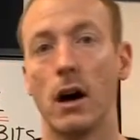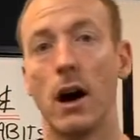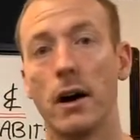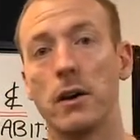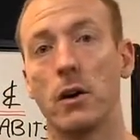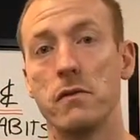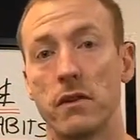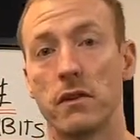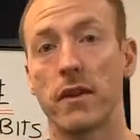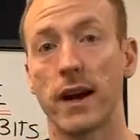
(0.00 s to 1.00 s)
I know for
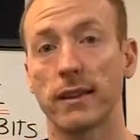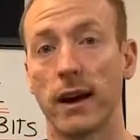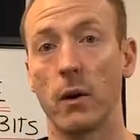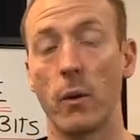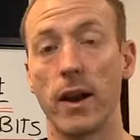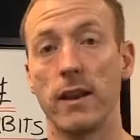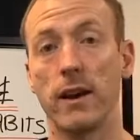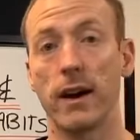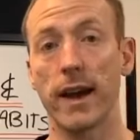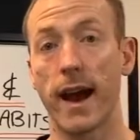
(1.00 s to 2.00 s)
a fact that when
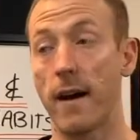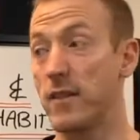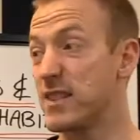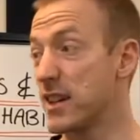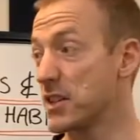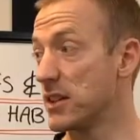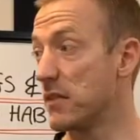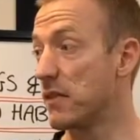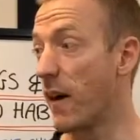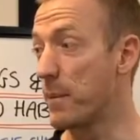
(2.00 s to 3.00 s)
I have a session at
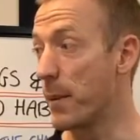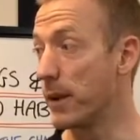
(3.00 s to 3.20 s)
5 p.m.